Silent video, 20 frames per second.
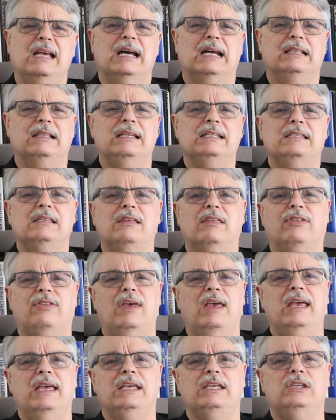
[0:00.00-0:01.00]
I'd like to
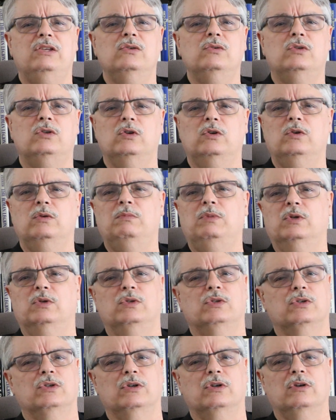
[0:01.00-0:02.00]
thank YouTube
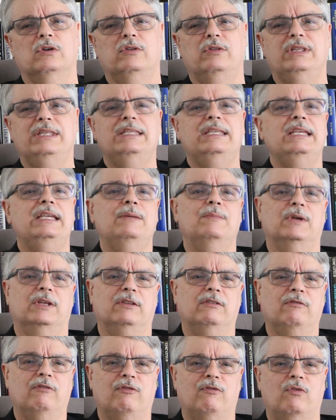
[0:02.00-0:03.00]
user The
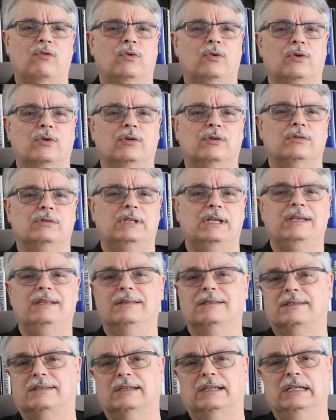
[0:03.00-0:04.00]
Demon for
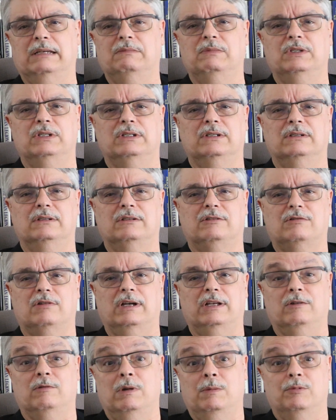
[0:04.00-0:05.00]
taking the time to
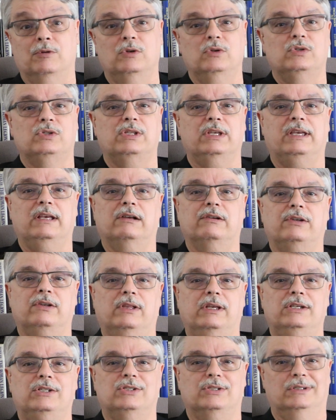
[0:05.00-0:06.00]
try to reproduce the
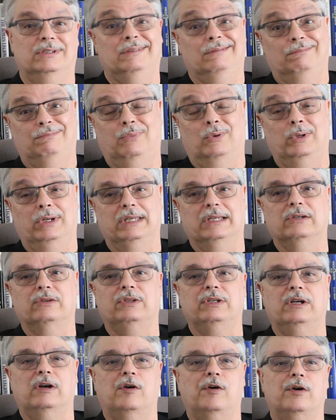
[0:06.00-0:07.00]
calculation and pointing out
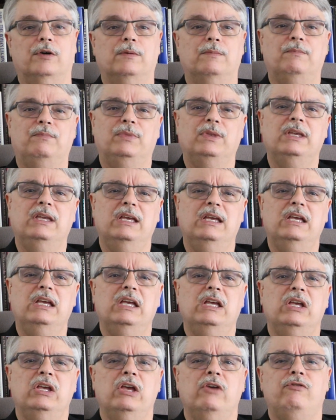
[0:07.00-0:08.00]
the error.
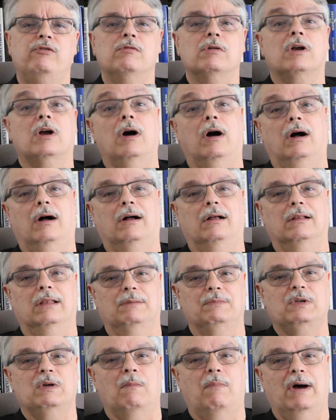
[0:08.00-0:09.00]
If you recall,
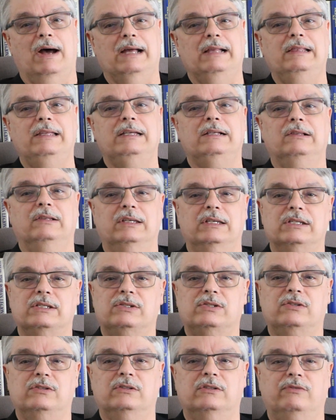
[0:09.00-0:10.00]
I'm compiling a
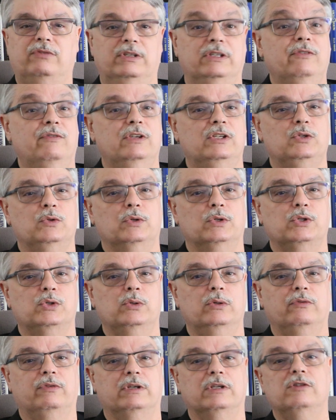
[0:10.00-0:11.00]
list of individuals
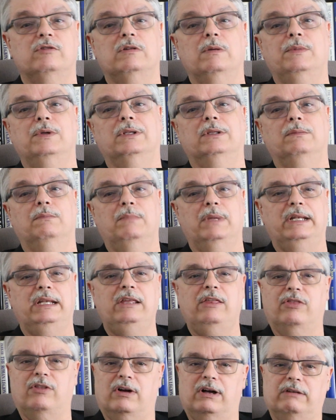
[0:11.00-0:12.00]
who have contributed many
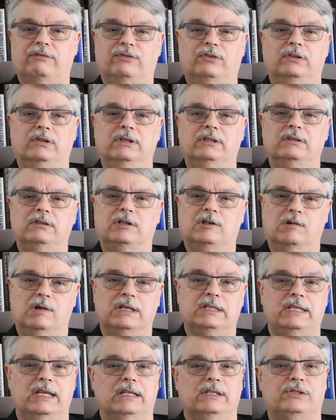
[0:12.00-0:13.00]
thoughtful and
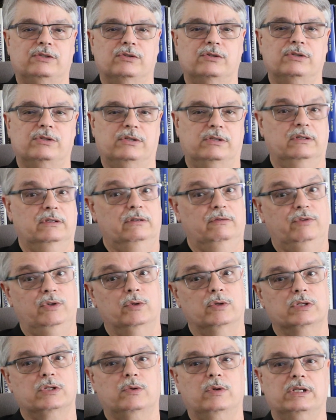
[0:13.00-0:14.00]
correct answers to
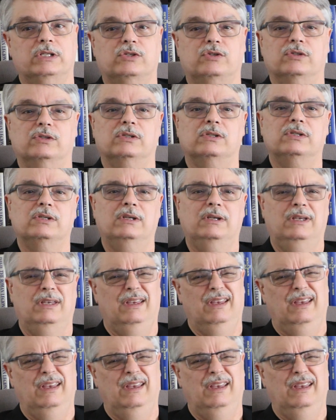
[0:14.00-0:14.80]
viewers' questions.